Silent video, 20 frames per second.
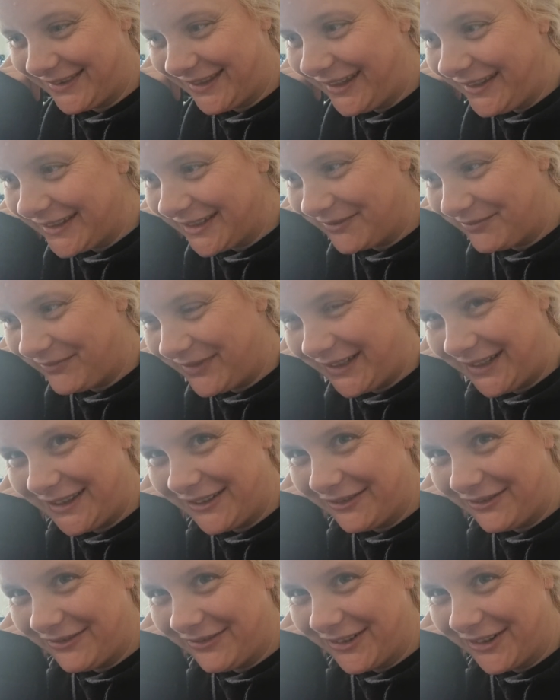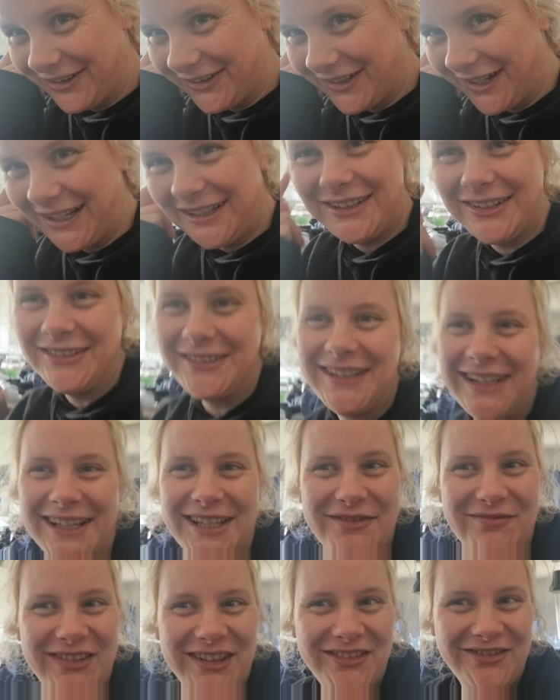Does it beat the faux? I don't
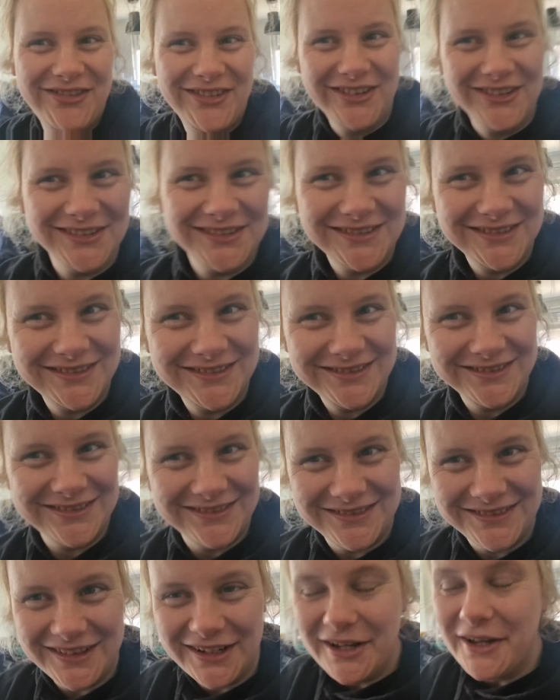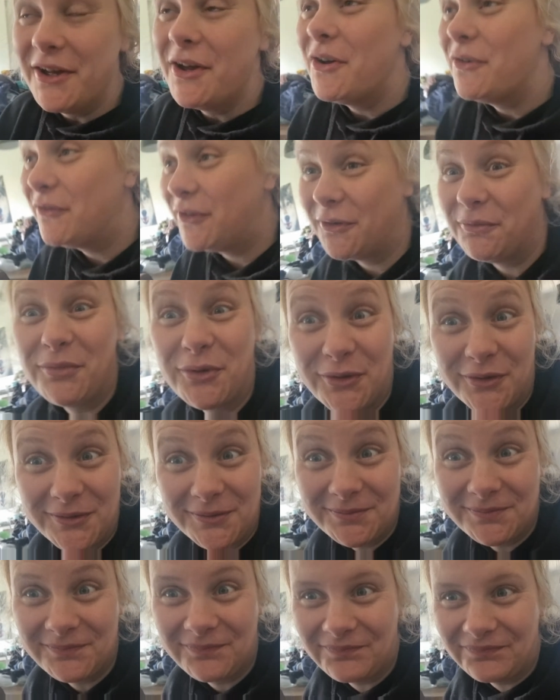think it beat the faux ball.
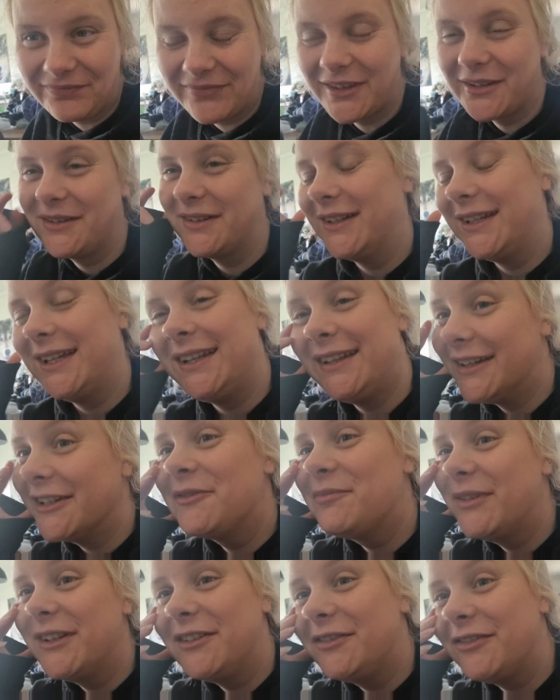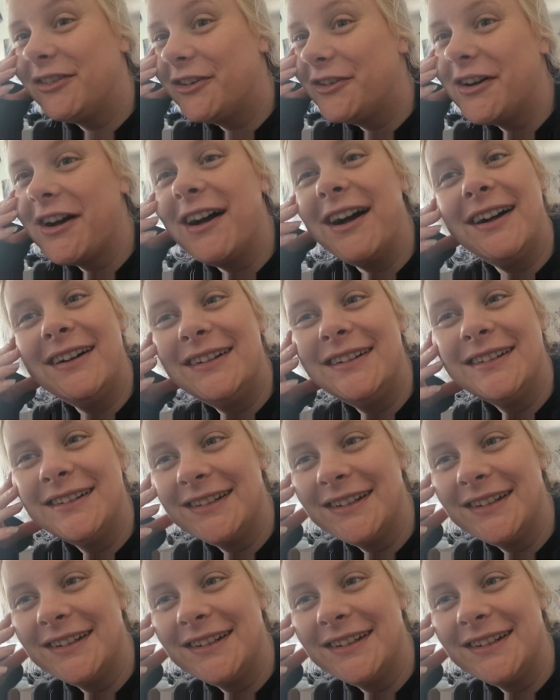It does beat faux gras.